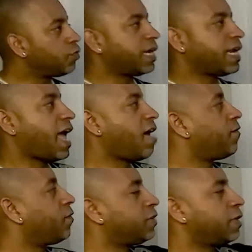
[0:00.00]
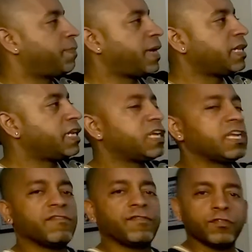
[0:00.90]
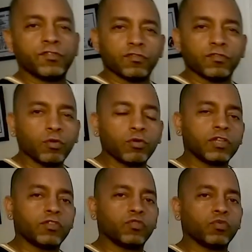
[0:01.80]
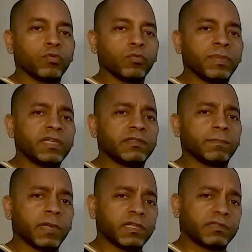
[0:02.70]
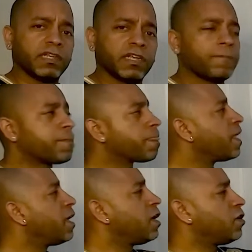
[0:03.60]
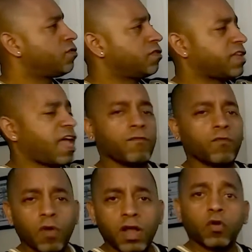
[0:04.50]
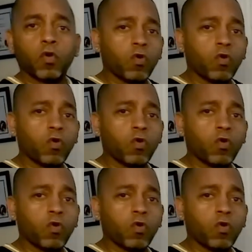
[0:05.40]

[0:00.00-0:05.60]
You can have, depending if you're just looking to be simplistic, just have one.